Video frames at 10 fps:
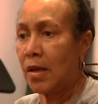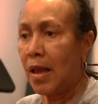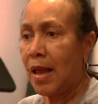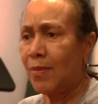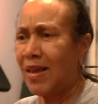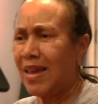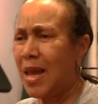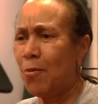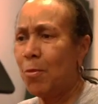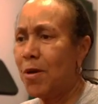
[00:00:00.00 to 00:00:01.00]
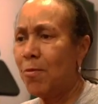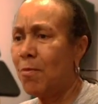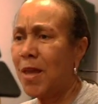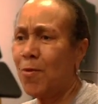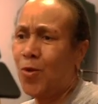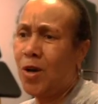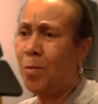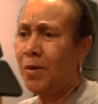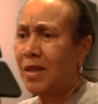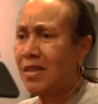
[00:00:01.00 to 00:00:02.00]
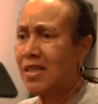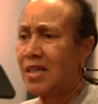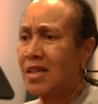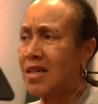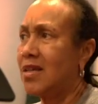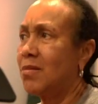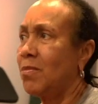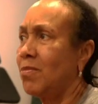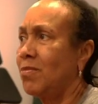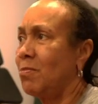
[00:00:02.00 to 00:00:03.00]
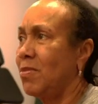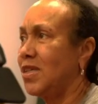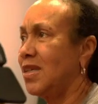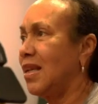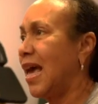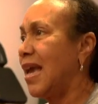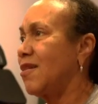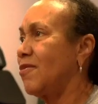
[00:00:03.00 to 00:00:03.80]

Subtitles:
I can't remember, maybe we opened at 10 to like